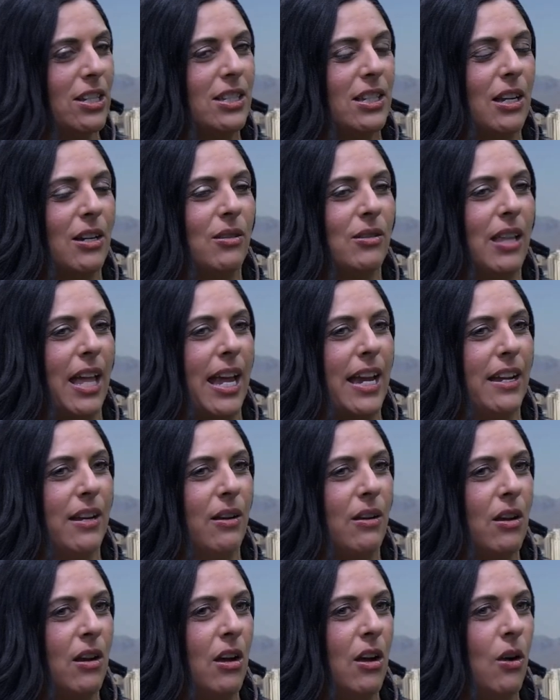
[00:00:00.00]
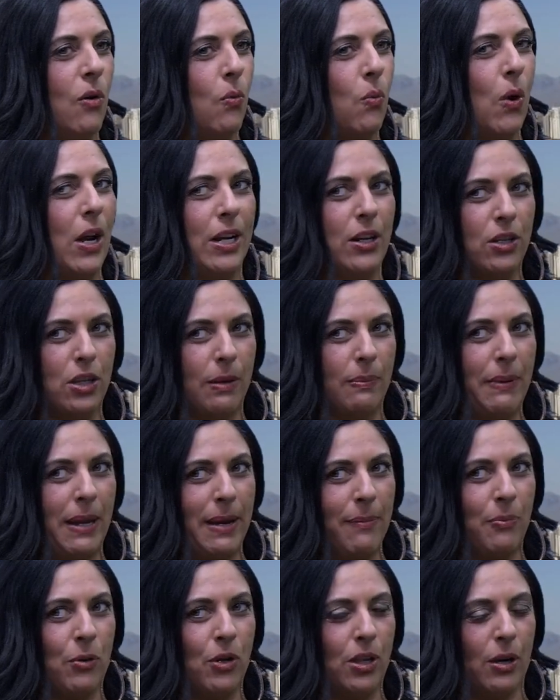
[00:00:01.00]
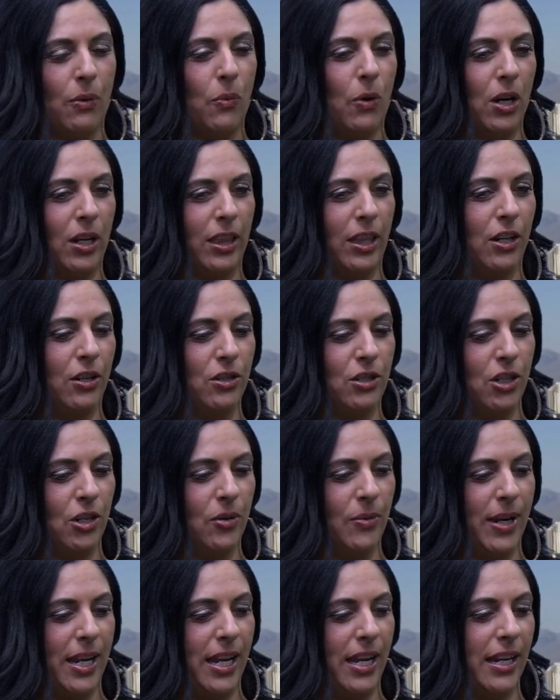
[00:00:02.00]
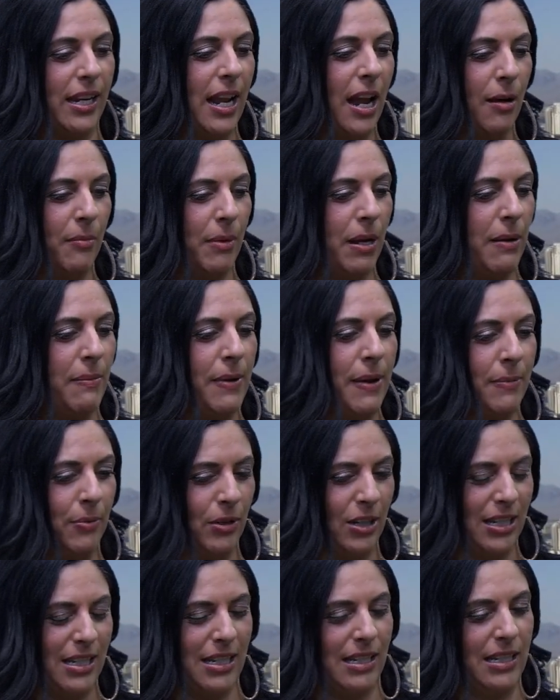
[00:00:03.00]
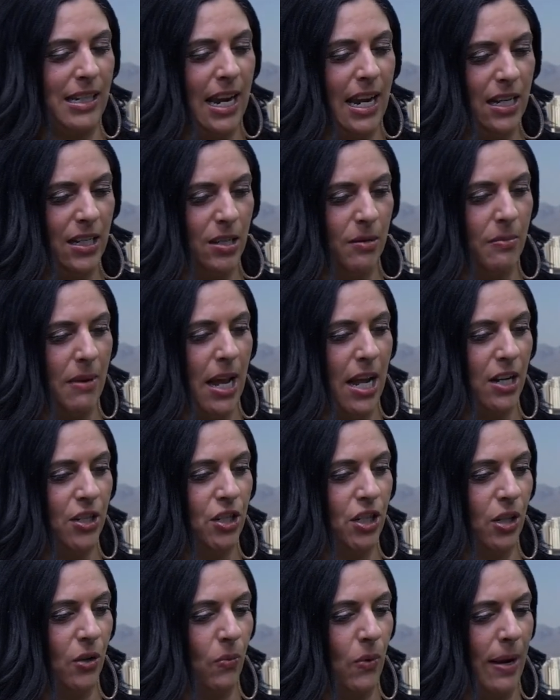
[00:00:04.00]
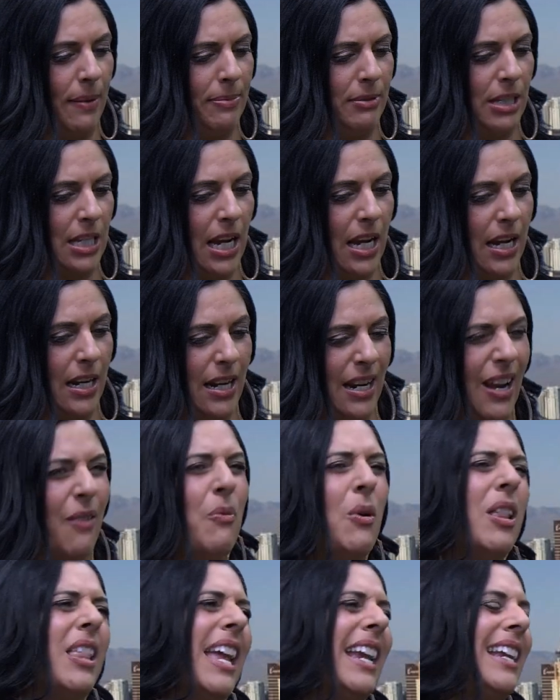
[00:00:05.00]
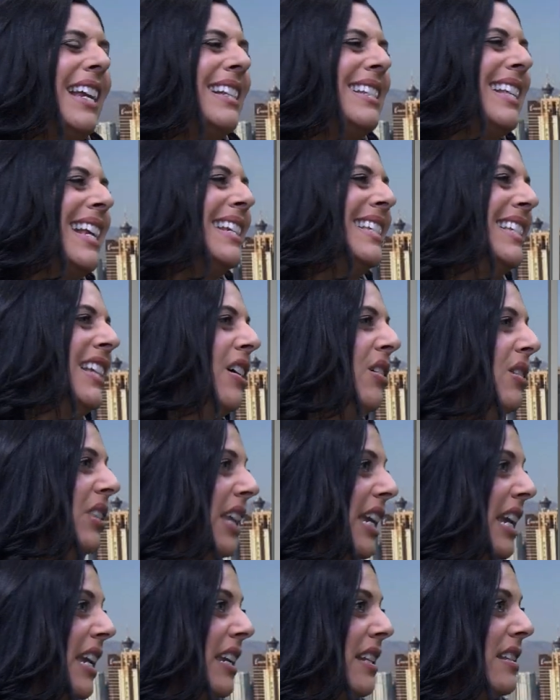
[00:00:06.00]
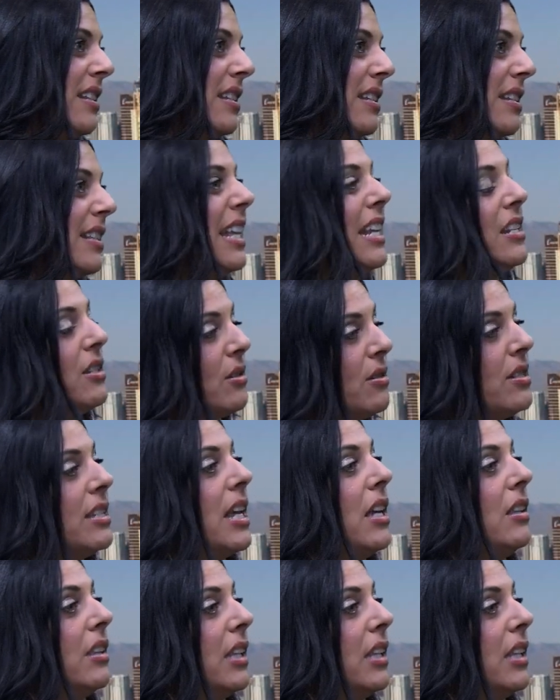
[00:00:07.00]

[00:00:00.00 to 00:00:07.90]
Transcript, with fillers: so, learned like, their lesson. What are the people that work there doing, and how many people does it take to manage their website? Well, I guess they sell leads. They do sell leads.